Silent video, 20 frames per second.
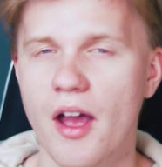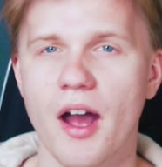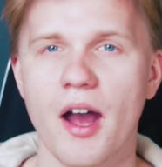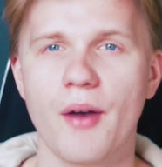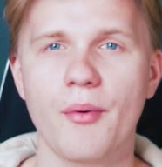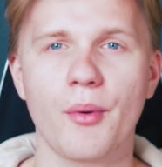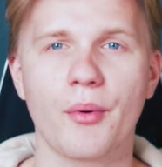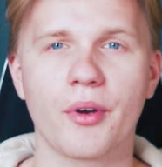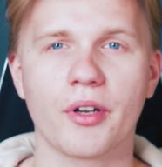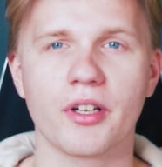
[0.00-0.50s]

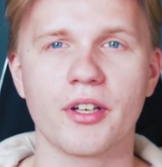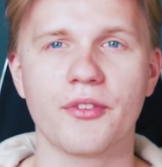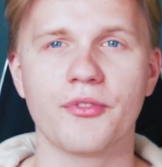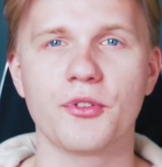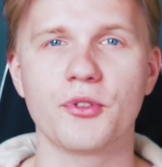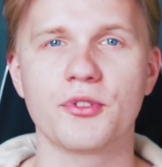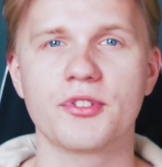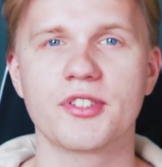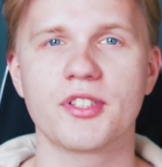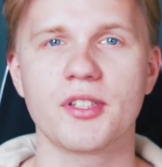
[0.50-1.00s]
However, if
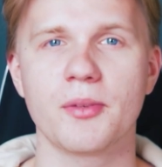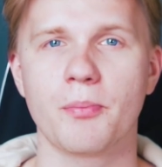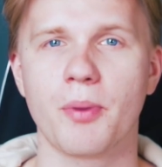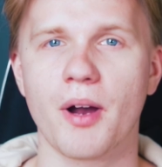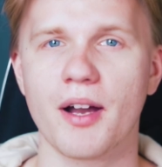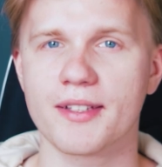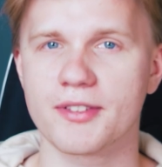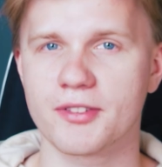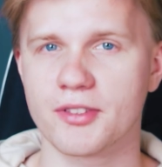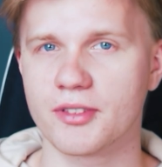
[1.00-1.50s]
you see
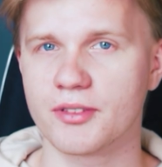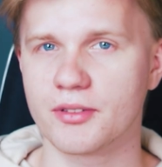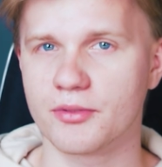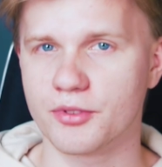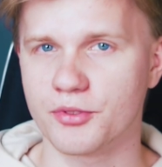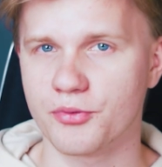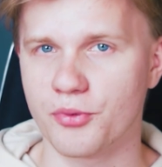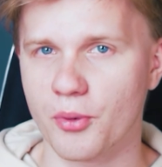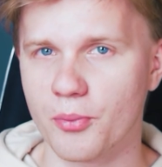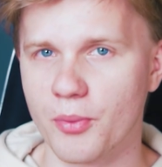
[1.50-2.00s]
buy
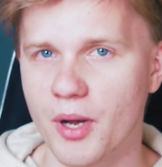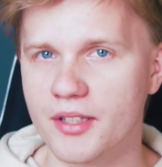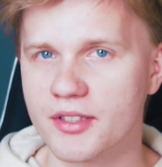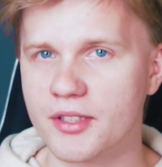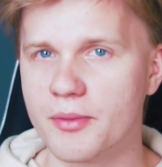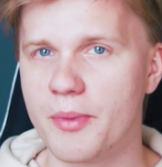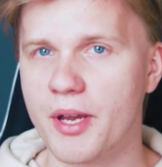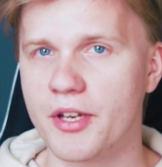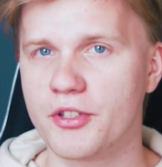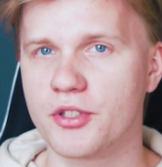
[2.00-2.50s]
signals from
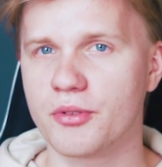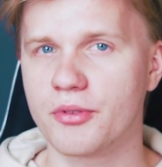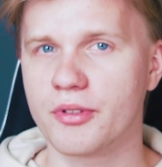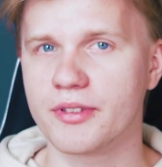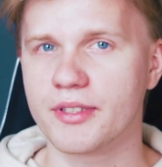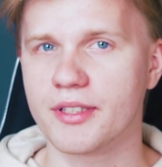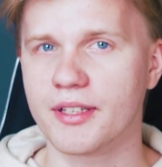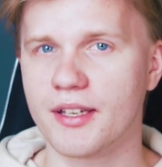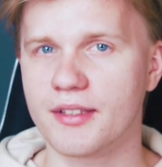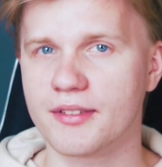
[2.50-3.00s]
other major
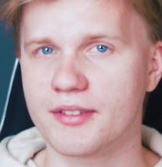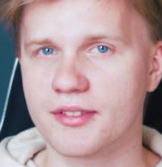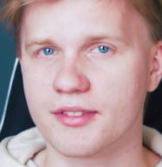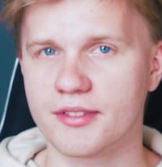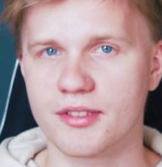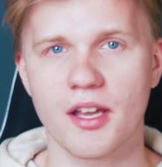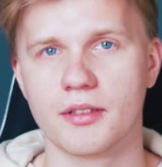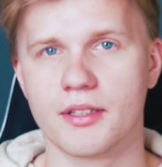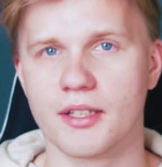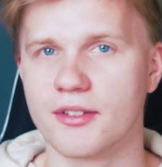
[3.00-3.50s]

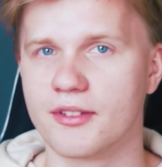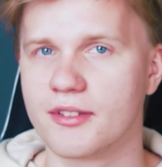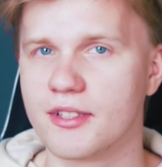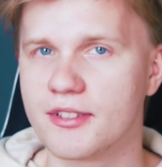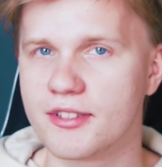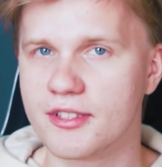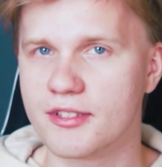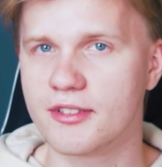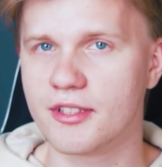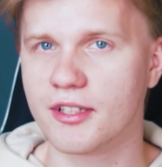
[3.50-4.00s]
indicators, then
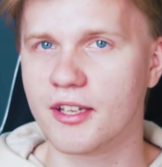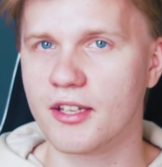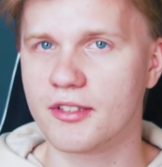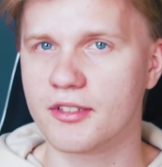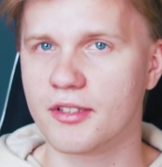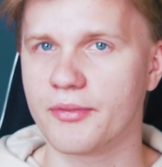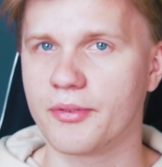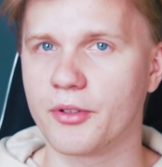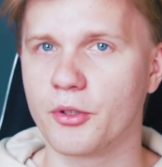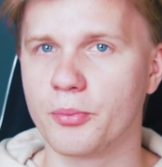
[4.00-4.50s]
this
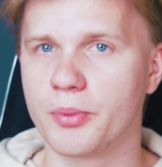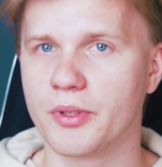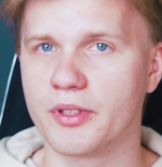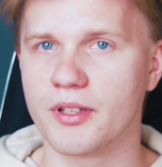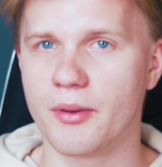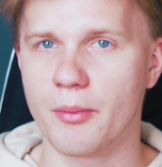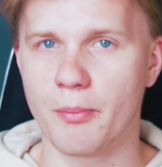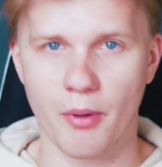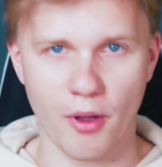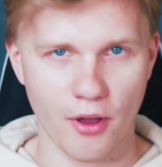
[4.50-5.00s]
indicator will be
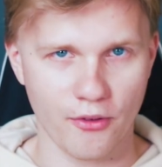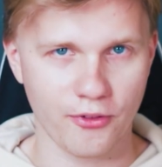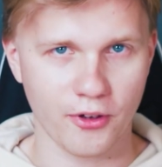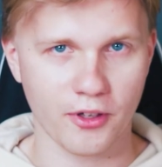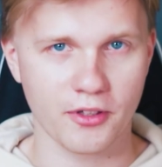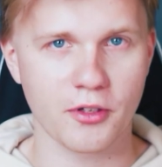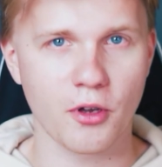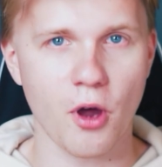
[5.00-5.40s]
the perfect